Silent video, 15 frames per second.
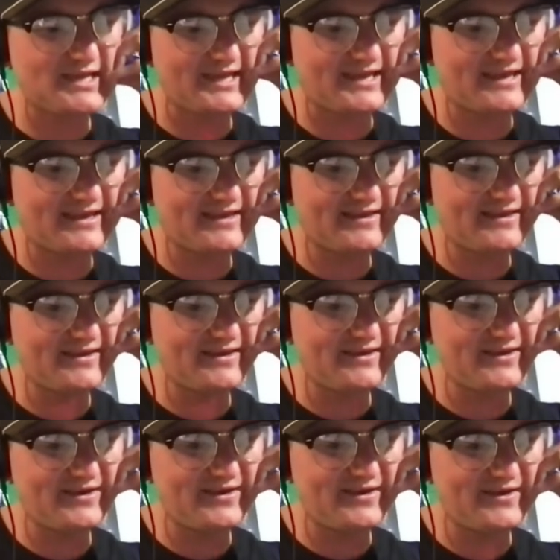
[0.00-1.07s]
like,
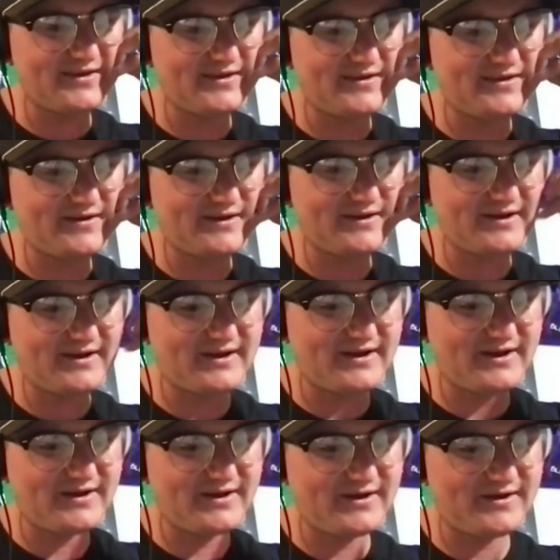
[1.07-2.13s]

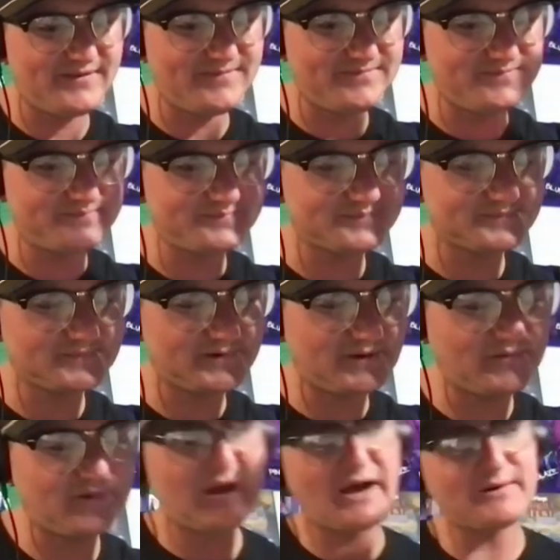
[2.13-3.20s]
uh,
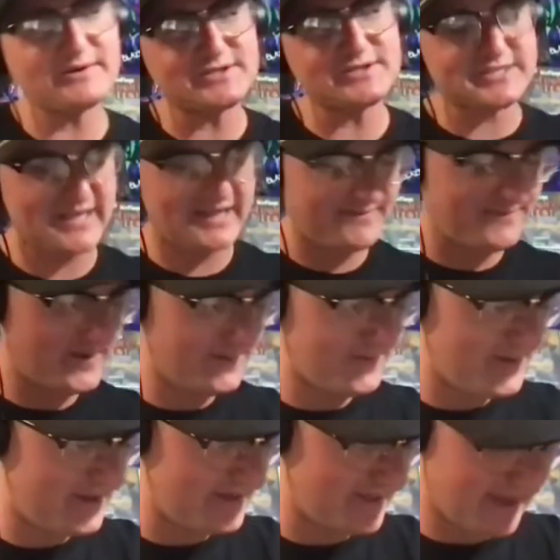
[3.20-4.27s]
how would you say?
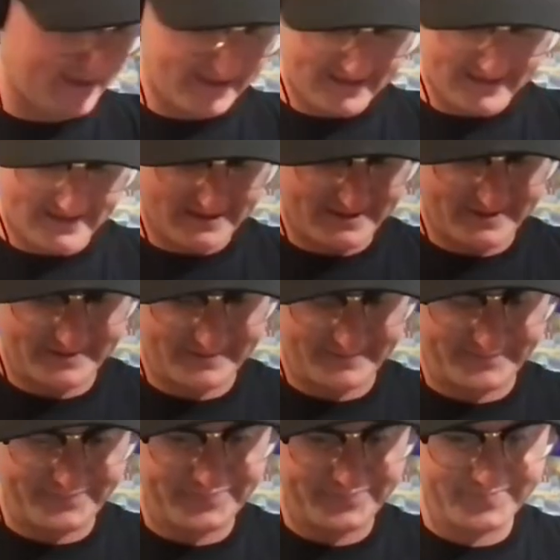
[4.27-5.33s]
Maybe like,
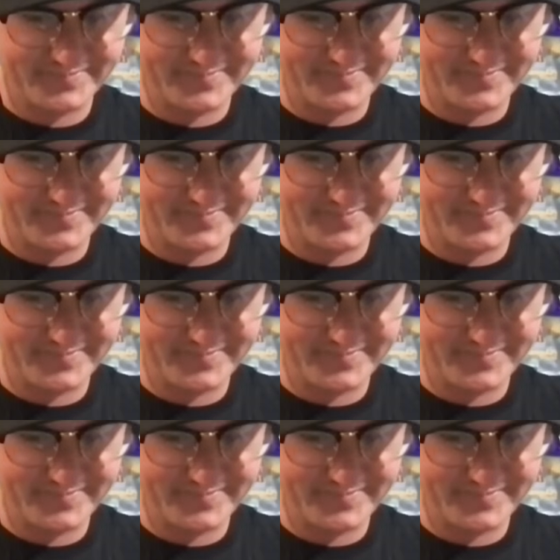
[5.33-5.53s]
um,